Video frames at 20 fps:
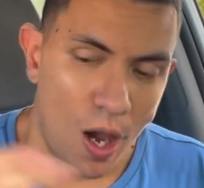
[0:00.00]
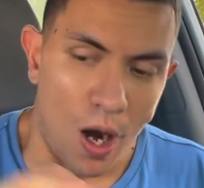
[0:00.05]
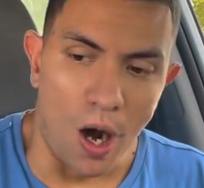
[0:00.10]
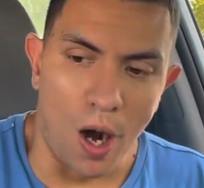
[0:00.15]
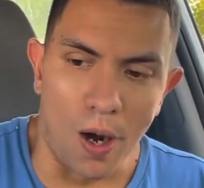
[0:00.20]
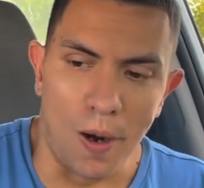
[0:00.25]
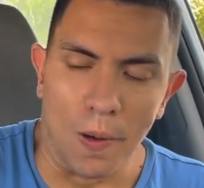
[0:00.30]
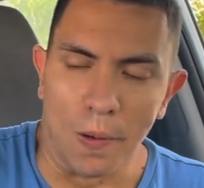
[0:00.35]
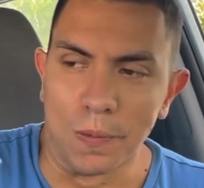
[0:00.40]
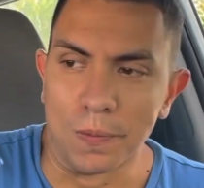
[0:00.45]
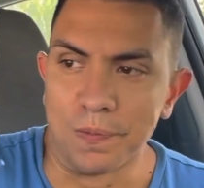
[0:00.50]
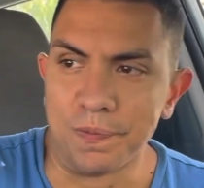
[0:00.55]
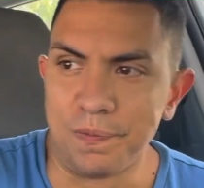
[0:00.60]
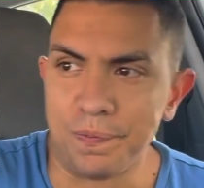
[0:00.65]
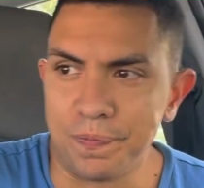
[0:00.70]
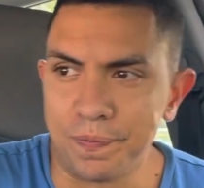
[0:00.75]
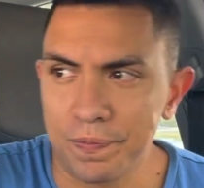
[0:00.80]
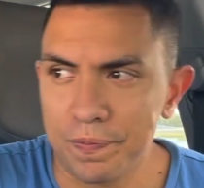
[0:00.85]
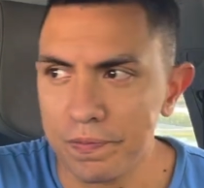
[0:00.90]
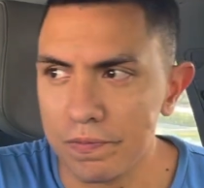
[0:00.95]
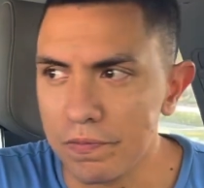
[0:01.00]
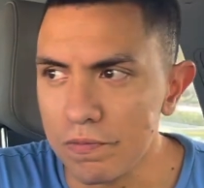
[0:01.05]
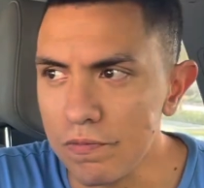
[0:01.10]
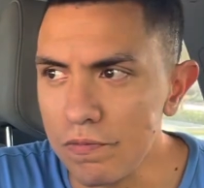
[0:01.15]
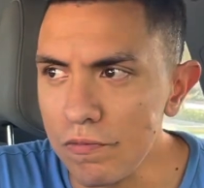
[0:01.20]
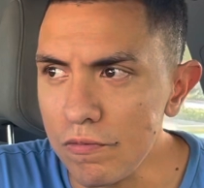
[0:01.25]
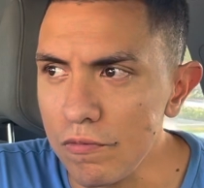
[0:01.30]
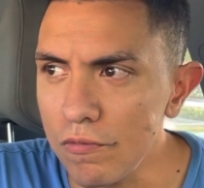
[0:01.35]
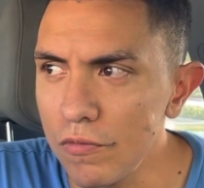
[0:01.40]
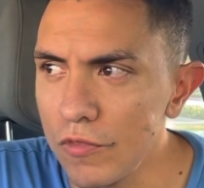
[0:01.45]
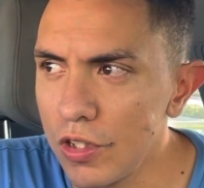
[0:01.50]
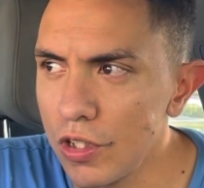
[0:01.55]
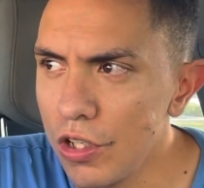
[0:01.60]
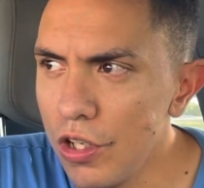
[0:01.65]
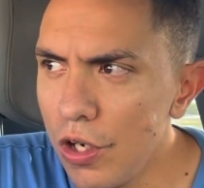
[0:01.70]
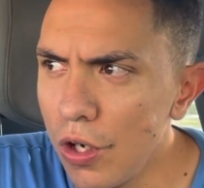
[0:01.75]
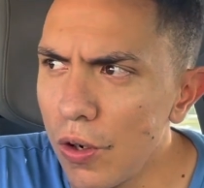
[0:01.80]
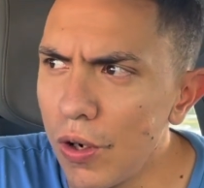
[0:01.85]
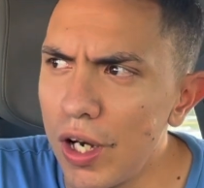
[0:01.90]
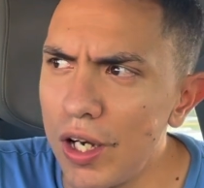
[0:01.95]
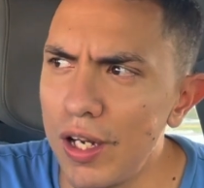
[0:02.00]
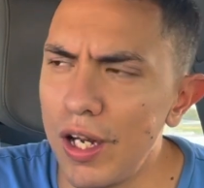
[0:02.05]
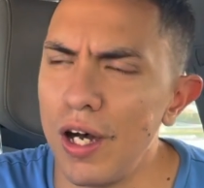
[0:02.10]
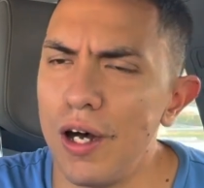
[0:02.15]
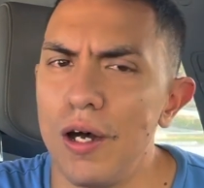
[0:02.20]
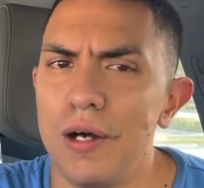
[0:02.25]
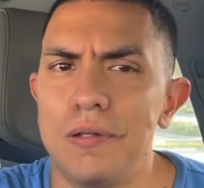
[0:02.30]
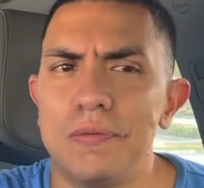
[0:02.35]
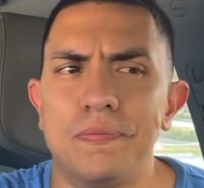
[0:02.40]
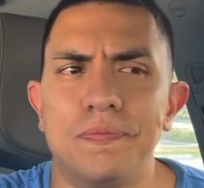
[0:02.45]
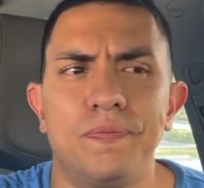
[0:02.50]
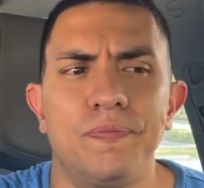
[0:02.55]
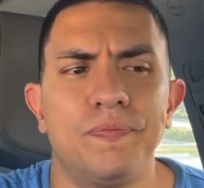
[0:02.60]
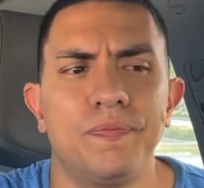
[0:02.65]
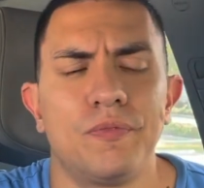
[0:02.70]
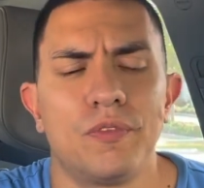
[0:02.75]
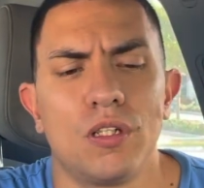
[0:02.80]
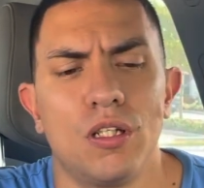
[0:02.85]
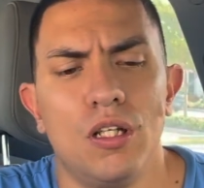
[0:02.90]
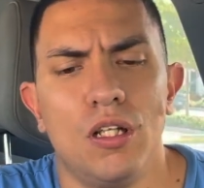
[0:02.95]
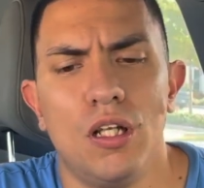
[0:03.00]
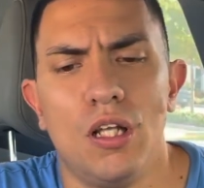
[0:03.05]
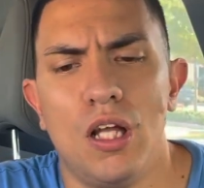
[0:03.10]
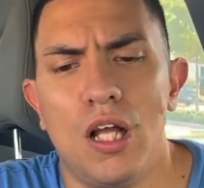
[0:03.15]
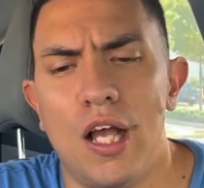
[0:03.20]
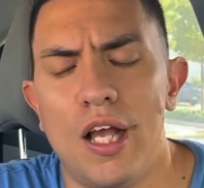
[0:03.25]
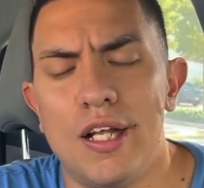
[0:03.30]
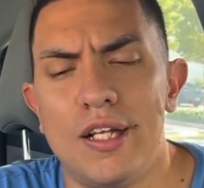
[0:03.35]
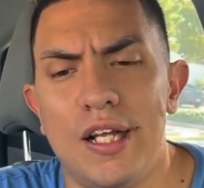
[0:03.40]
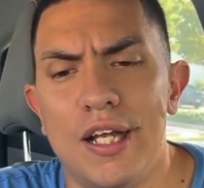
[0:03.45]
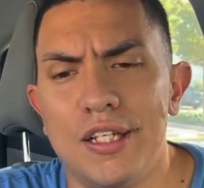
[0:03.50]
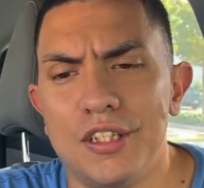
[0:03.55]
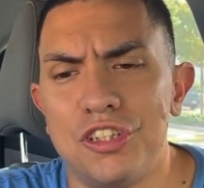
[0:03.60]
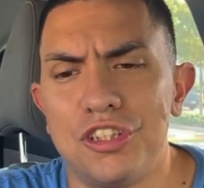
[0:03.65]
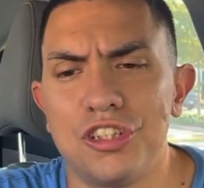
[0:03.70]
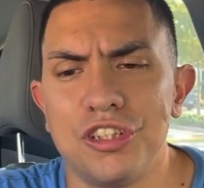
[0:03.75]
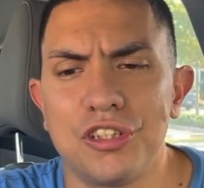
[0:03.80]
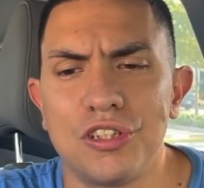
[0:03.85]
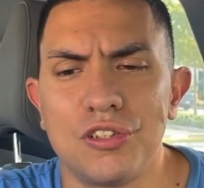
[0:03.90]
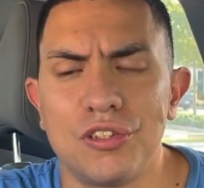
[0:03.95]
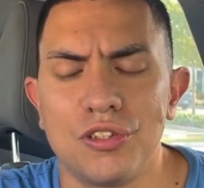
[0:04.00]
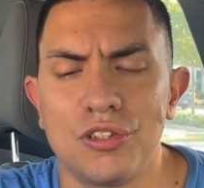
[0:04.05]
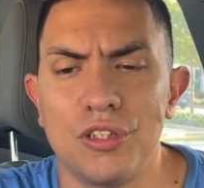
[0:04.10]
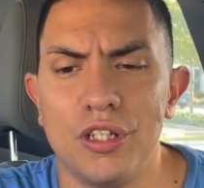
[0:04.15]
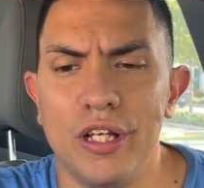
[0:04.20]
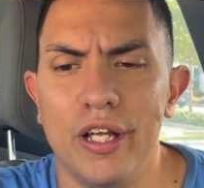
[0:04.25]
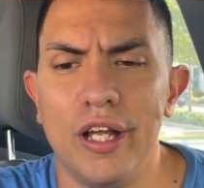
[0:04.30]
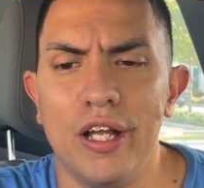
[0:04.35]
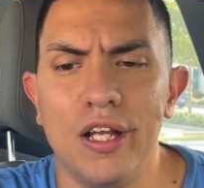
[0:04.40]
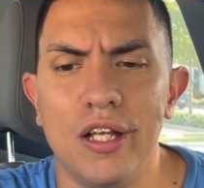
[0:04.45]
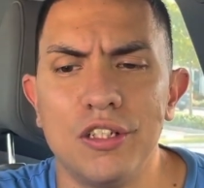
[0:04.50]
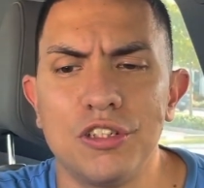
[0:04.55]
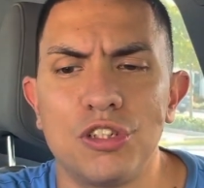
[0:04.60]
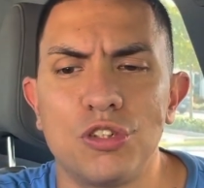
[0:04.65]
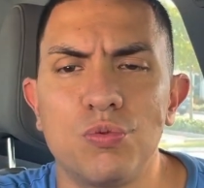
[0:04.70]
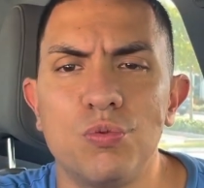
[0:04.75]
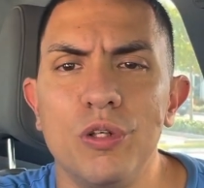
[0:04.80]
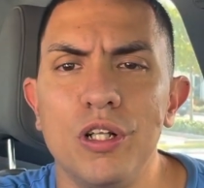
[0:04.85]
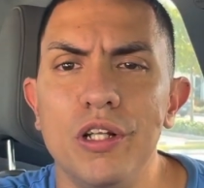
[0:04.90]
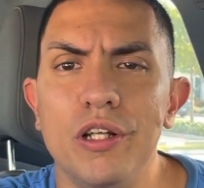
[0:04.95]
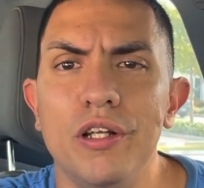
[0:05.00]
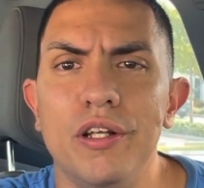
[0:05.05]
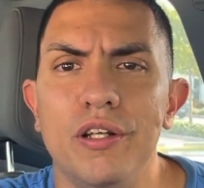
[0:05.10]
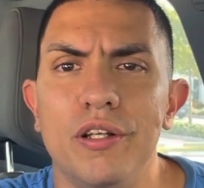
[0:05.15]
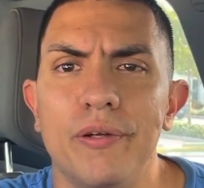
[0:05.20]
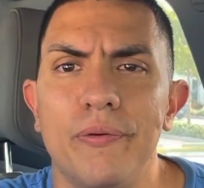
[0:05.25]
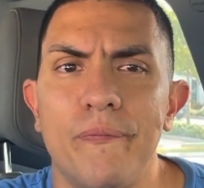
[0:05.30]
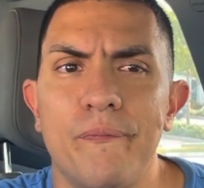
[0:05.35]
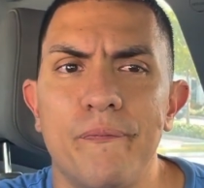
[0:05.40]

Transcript: Um, you know, uh, um, and it's just it, it's really